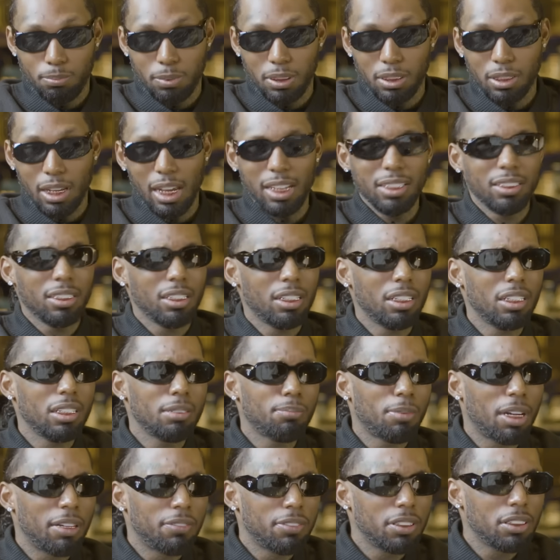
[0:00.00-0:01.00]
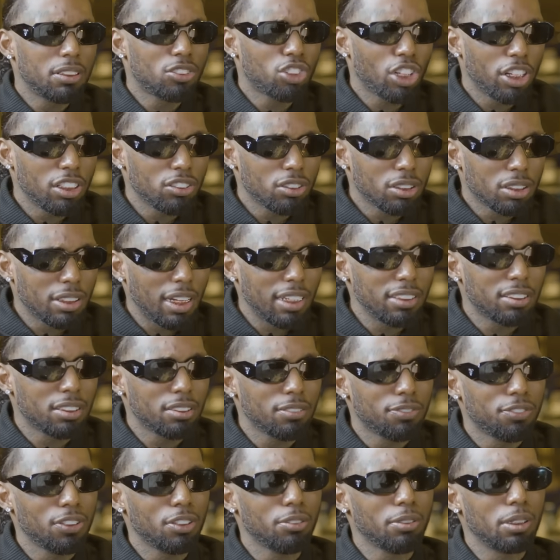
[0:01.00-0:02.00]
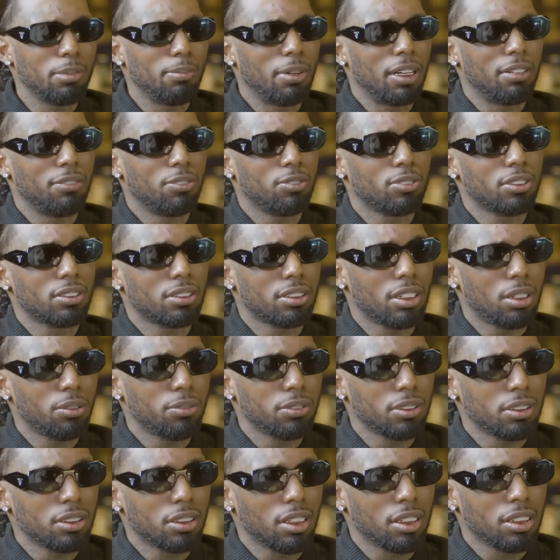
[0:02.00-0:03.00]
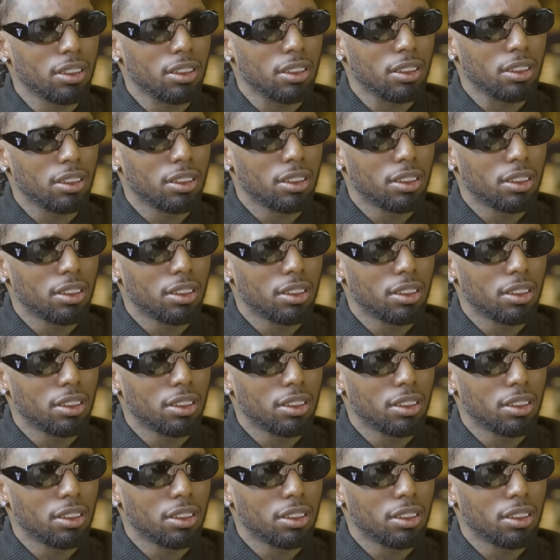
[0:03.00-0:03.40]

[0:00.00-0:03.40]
Big Andy Lee, bruv. He trains Tyson Fury, bruv. What's he doing?